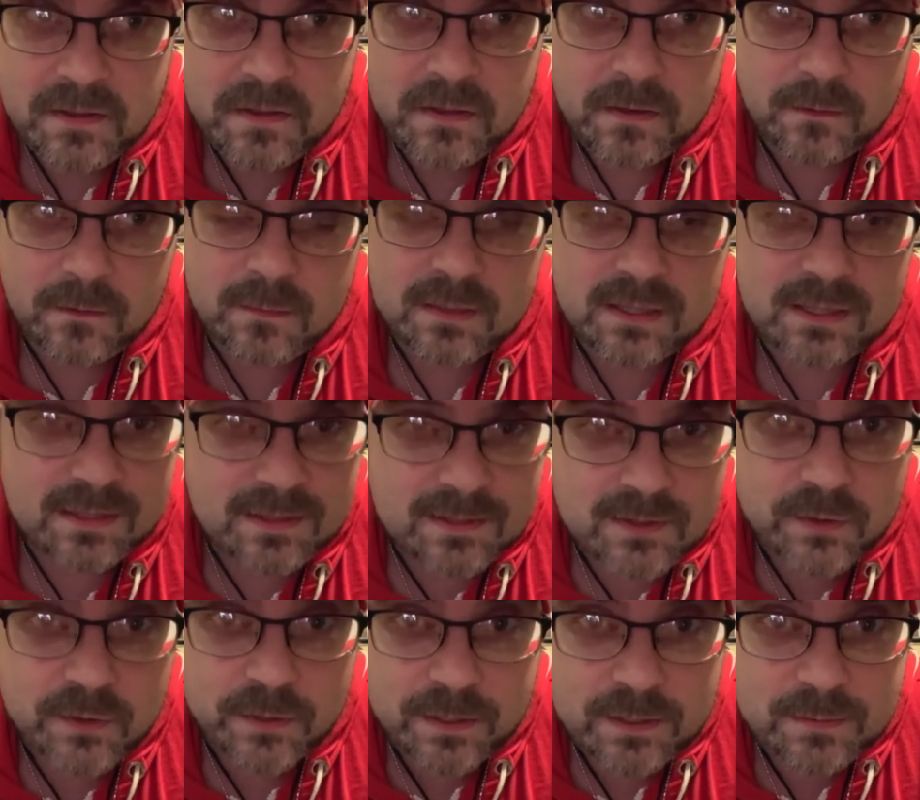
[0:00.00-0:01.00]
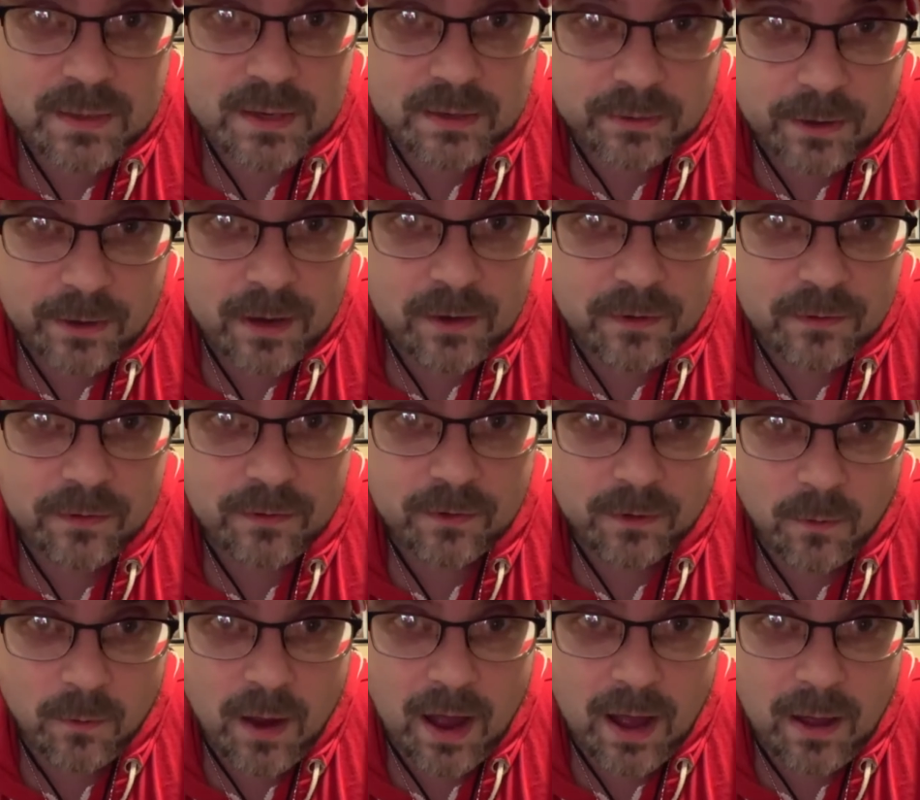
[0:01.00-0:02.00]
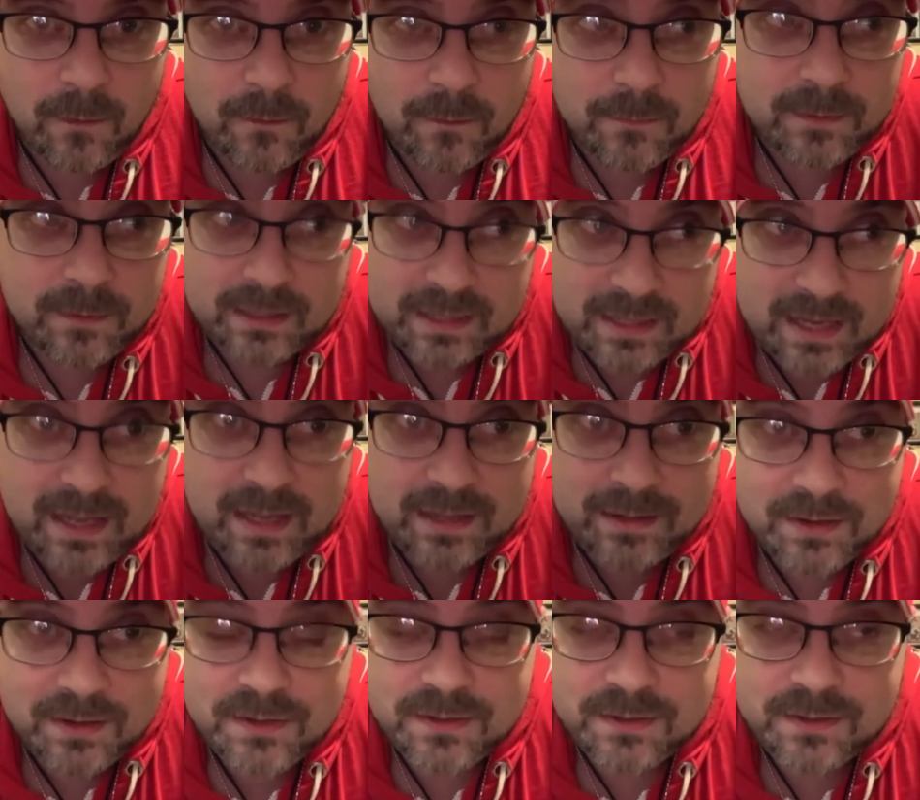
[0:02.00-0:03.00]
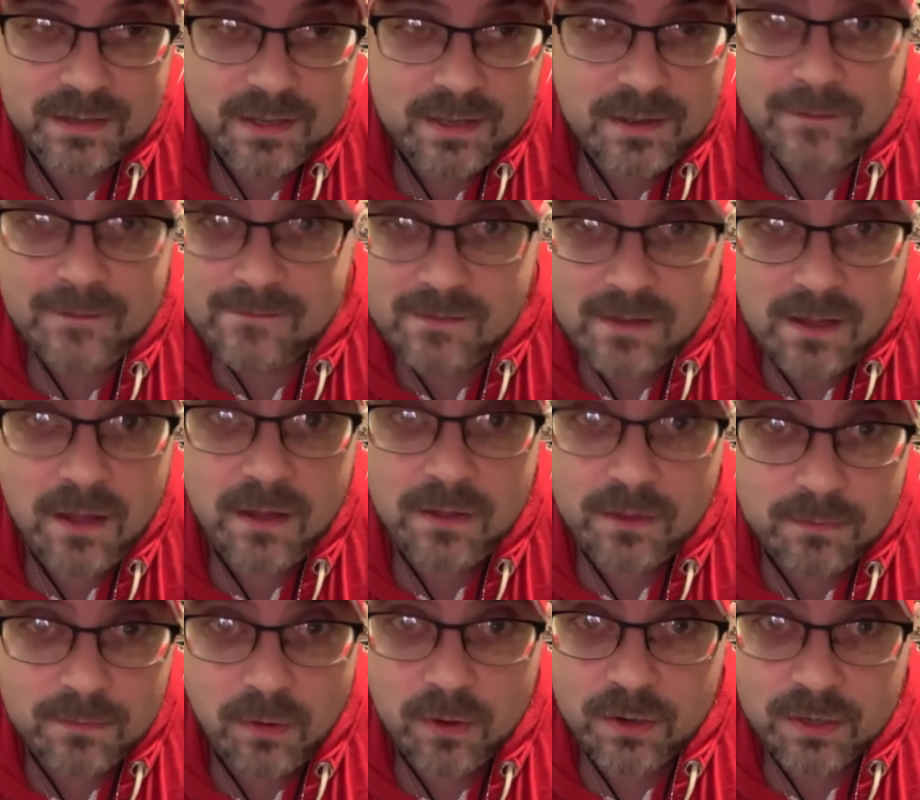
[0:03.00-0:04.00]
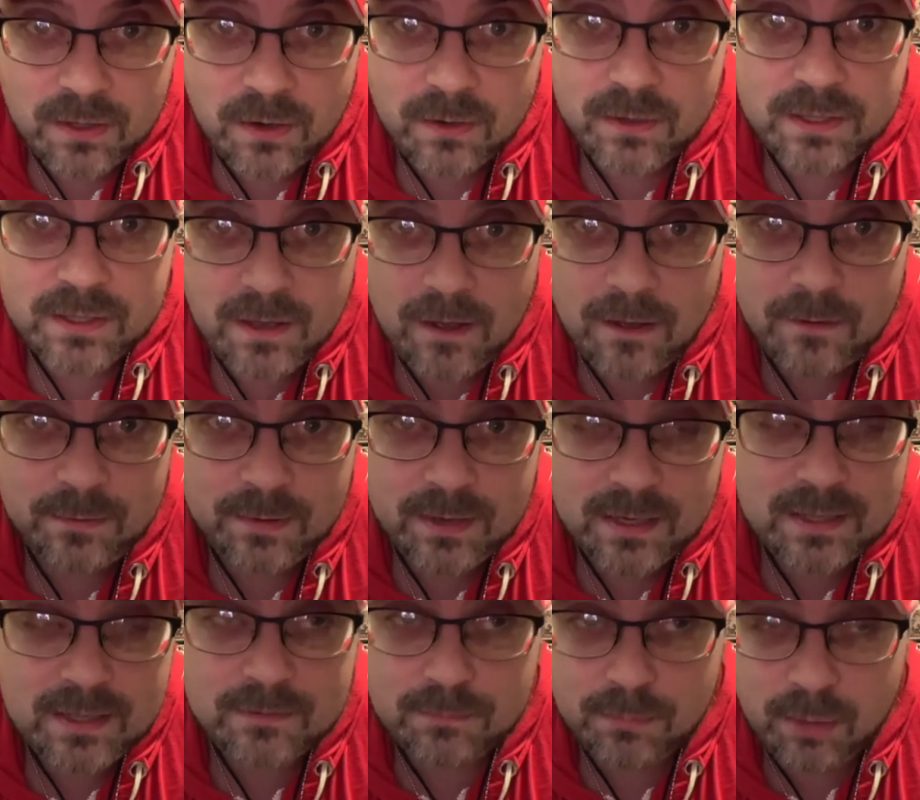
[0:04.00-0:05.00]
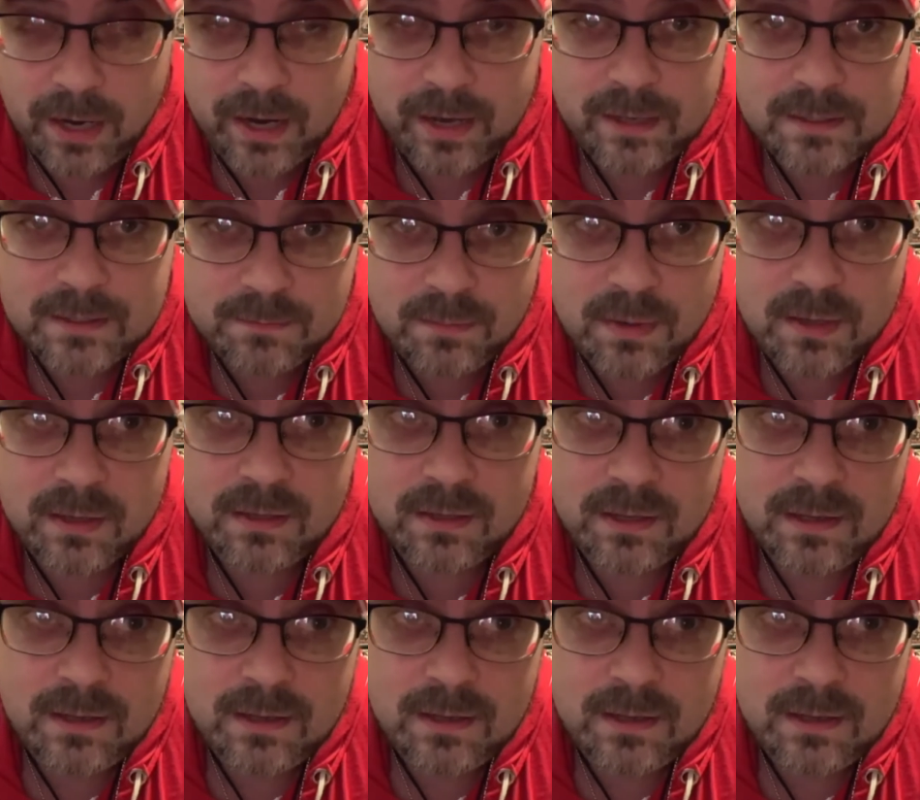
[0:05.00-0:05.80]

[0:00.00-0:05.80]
So, I mean, Century's been around for a while. I mean, yeah, there's other martial arts companies and brands, but